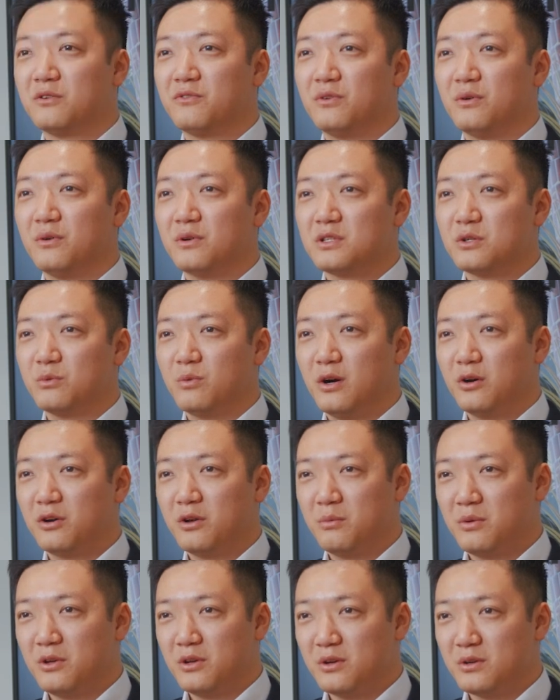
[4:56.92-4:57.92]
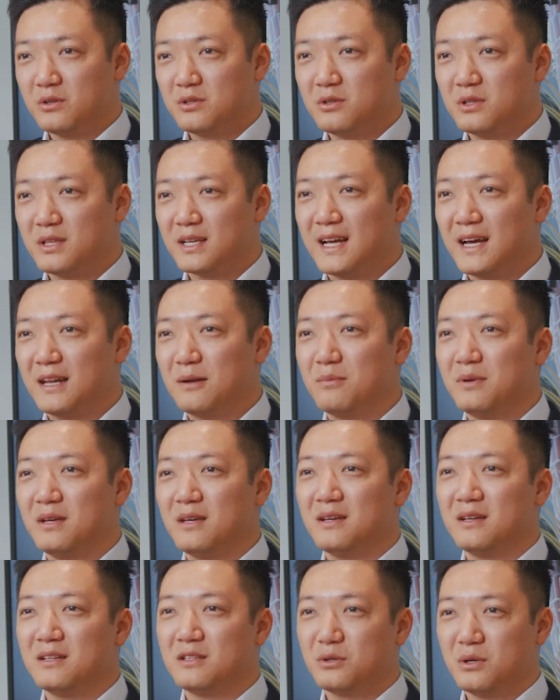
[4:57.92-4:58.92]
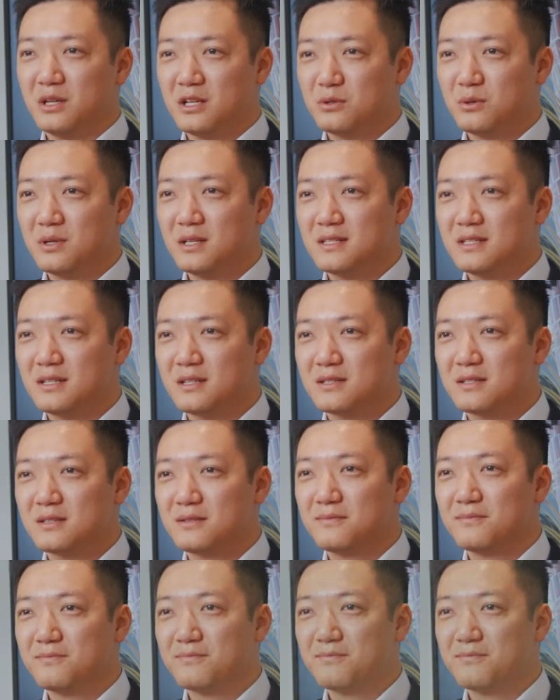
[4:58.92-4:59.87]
forward to welcoming you to the Canopy in 2026.